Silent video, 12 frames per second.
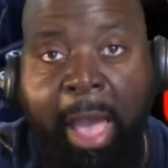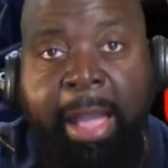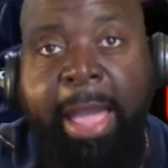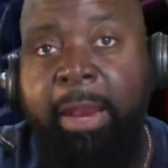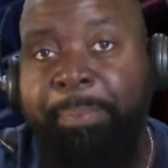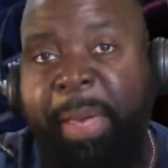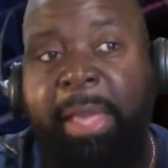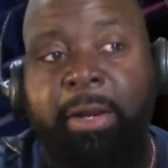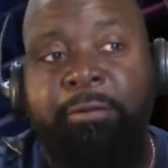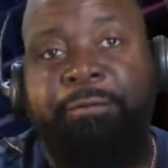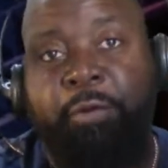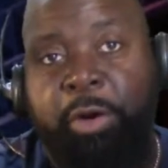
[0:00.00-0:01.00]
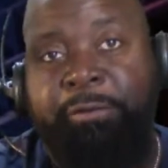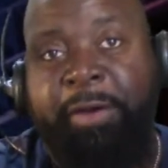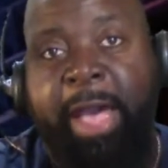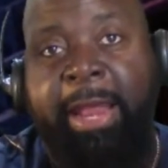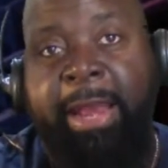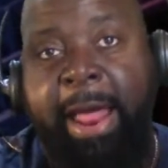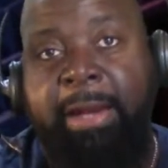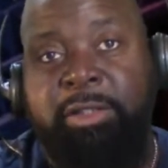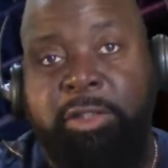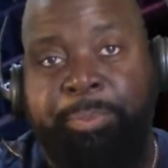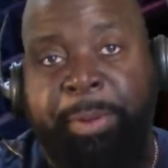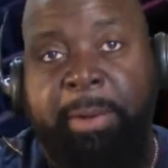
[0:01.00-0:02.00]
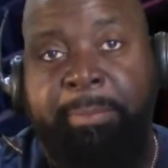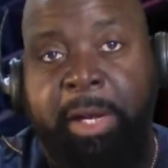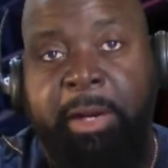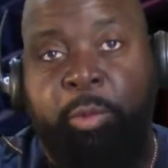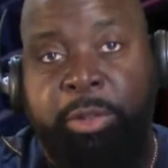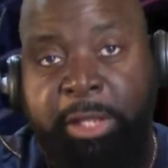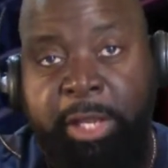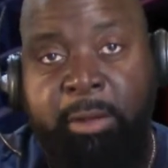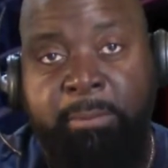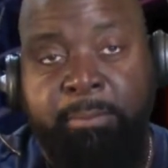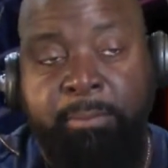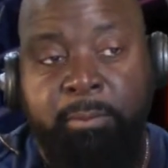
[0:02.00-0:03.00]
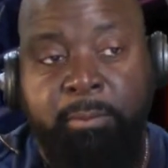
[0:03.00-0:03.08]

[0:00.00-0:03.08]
I got to pay them $45 to spend money with them.